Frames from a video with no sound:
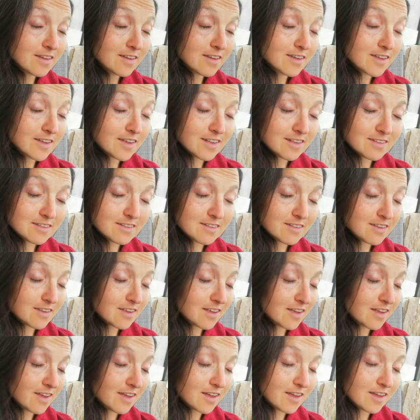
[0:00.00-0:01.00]
it's
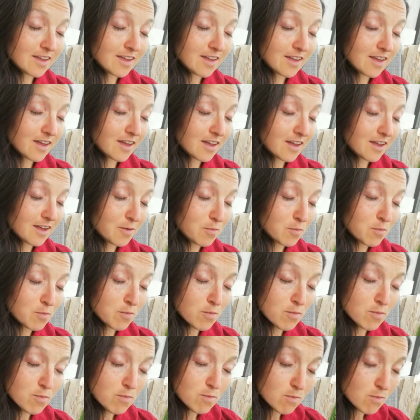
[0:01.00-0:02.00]

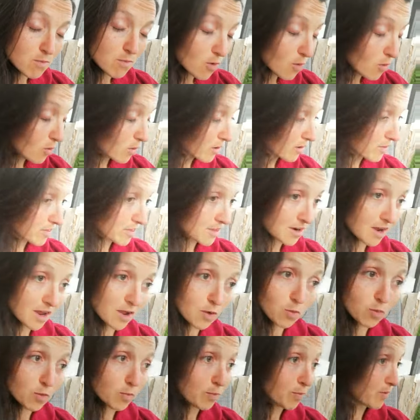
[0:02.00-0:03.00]
more than I
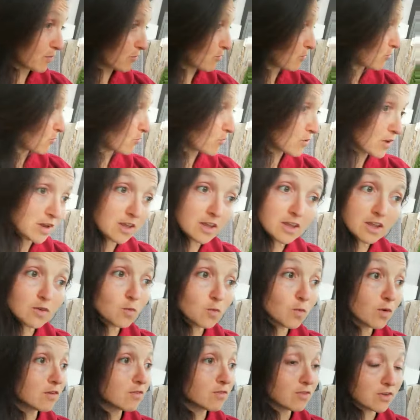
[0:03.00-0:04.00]
will be fitting in
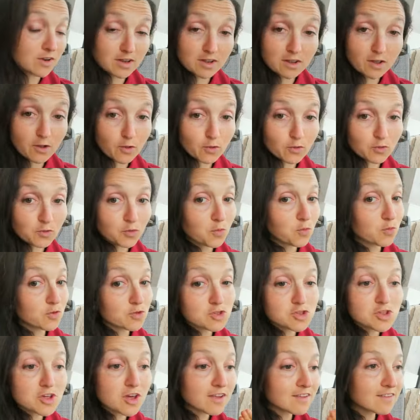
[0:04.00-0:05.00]
one video. So we're
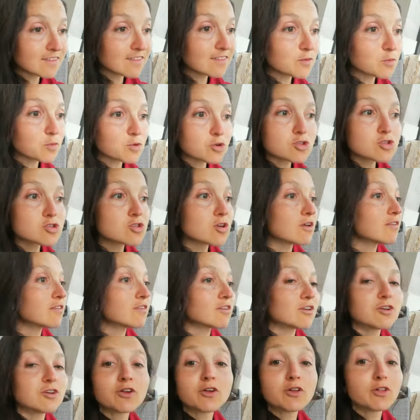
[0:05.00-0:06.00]
just, we're just
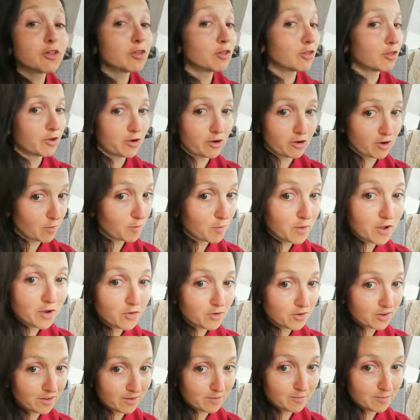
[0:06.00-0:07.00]
going to learn about
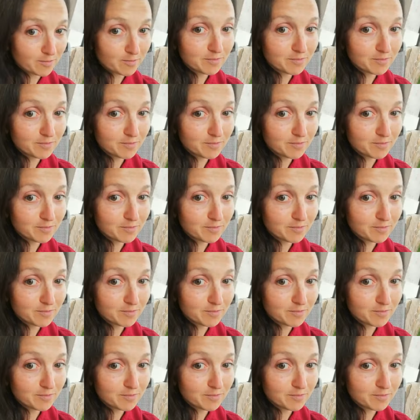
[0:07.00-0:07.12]
him.